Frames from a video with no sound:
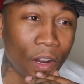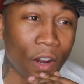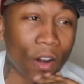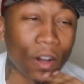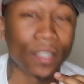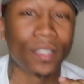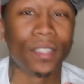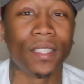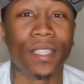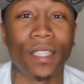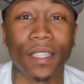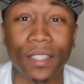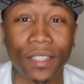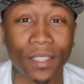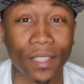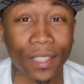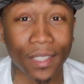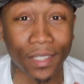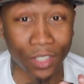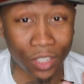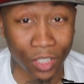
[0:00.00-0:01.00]

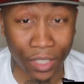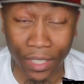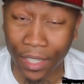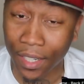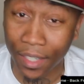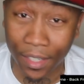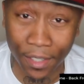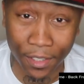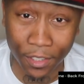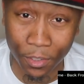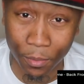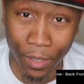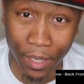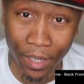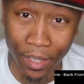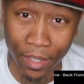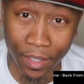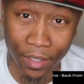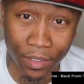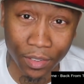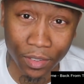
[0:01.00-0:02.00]
artistic genius,
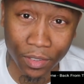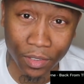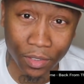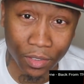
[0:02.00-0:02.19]
man.